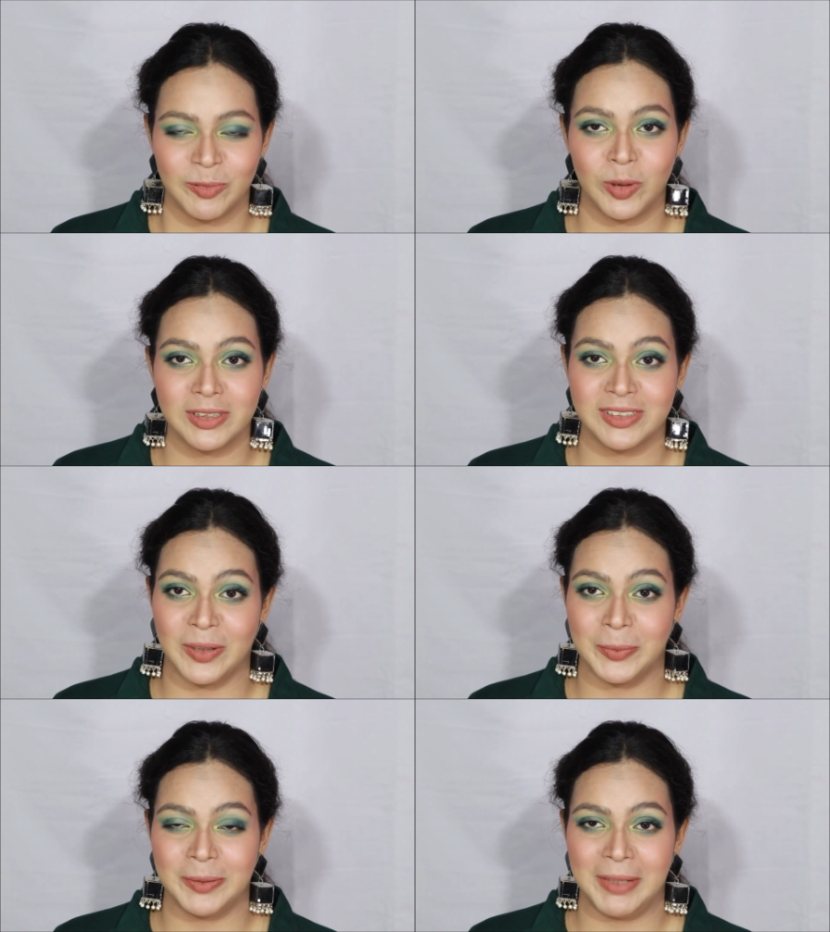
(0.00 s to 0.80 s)
both
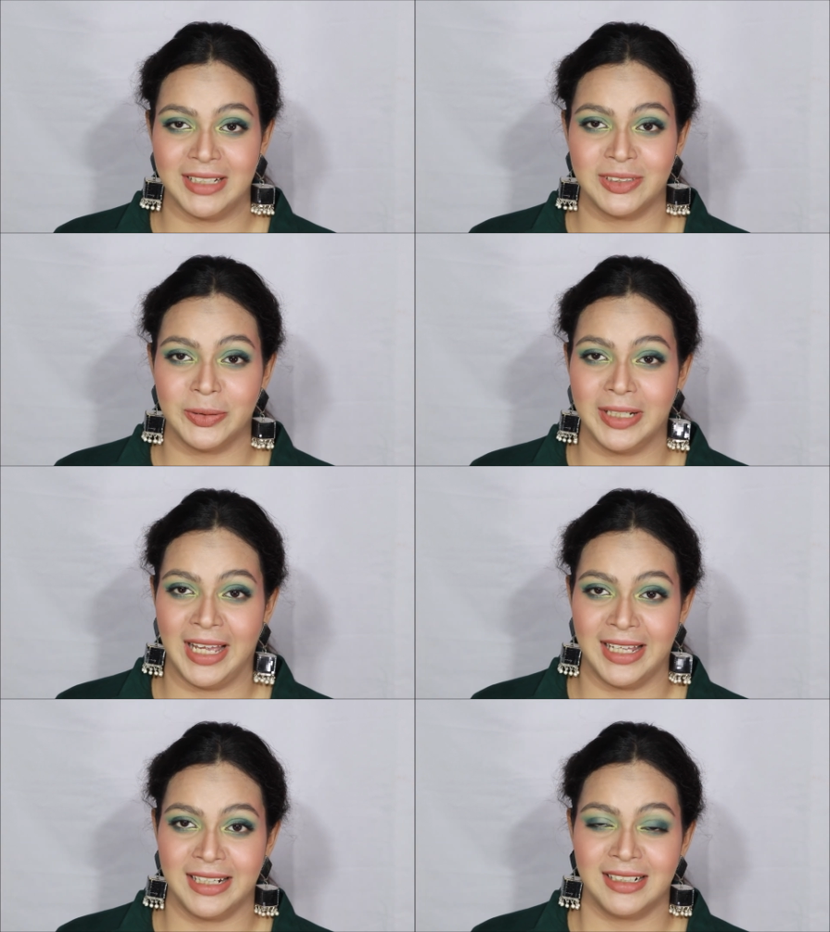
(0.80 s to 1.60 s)
summer makes your
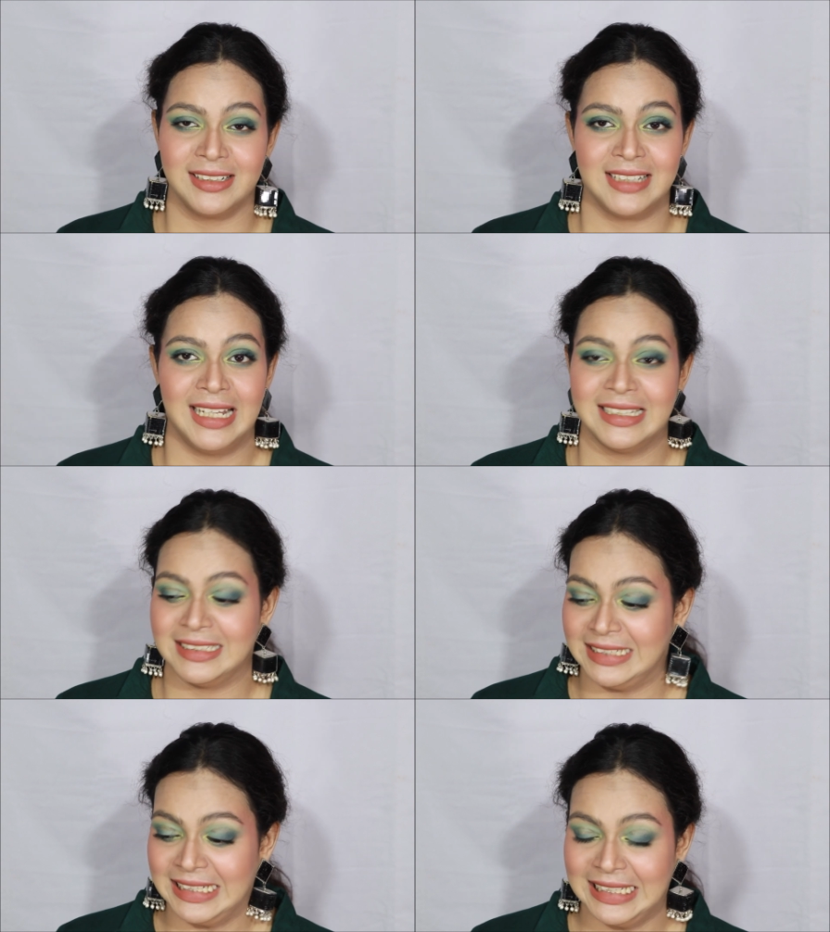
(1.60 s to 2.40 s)
hair like
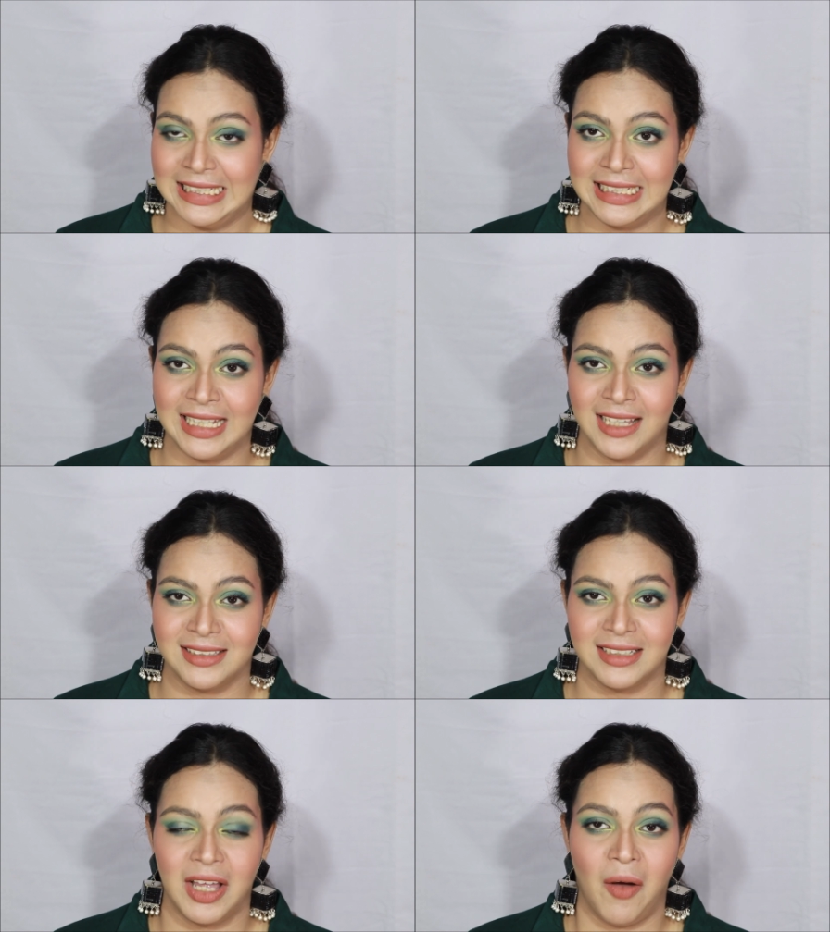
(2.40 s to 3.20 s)
sticky
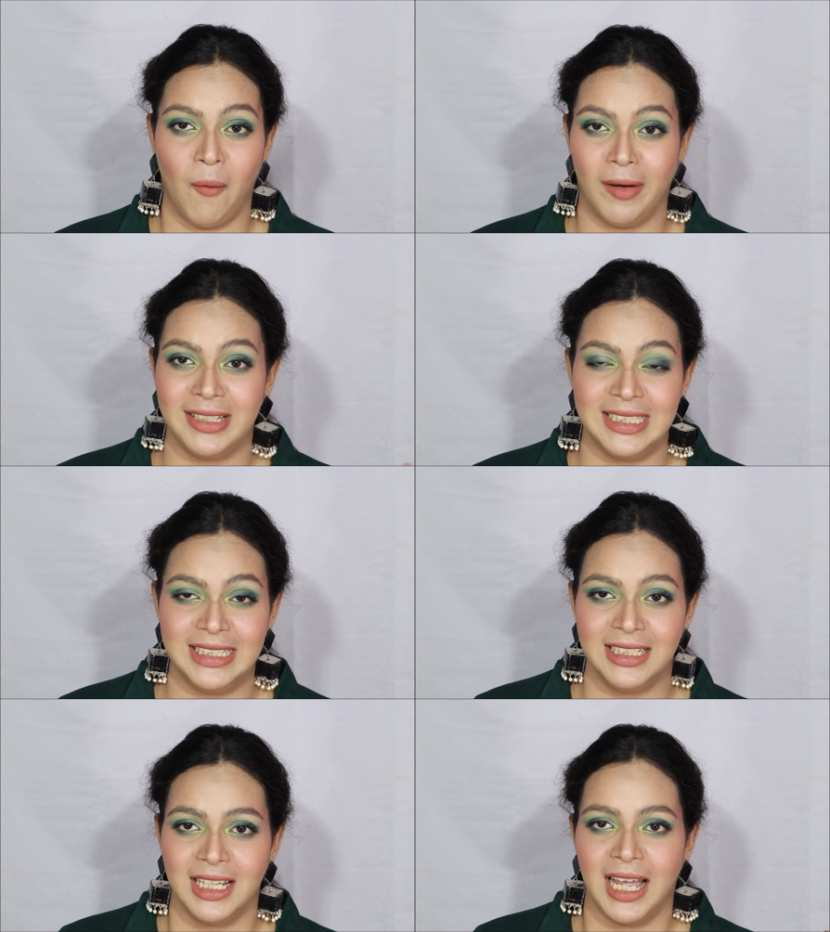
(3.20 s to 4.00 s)
and
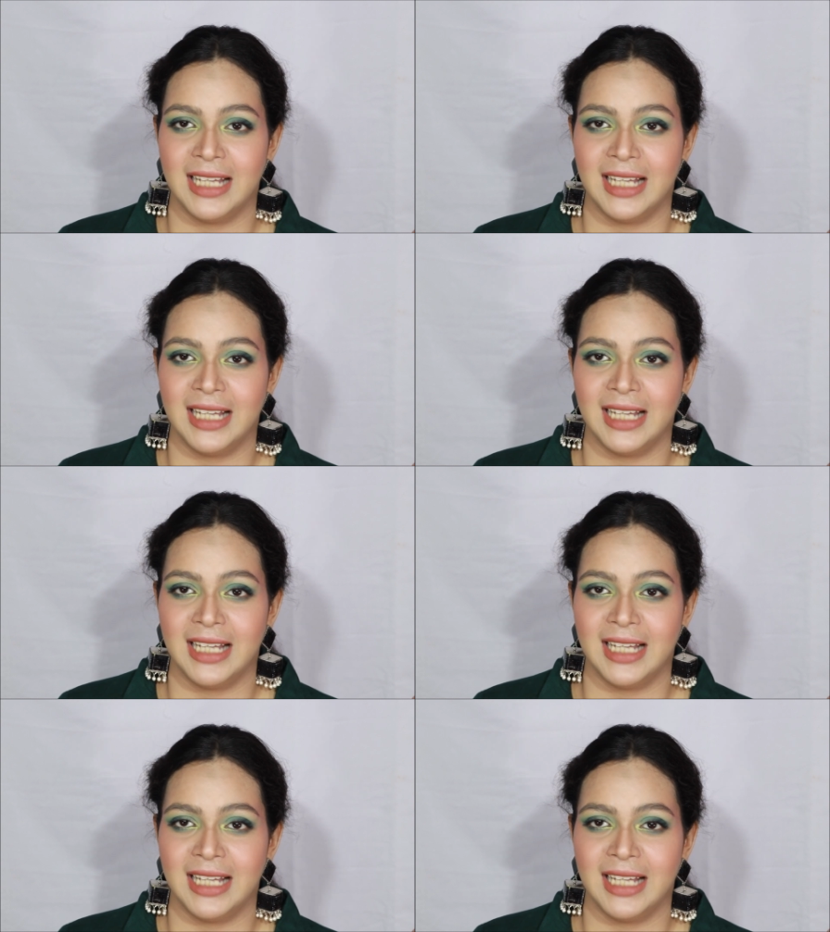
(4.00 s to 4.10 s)
oily,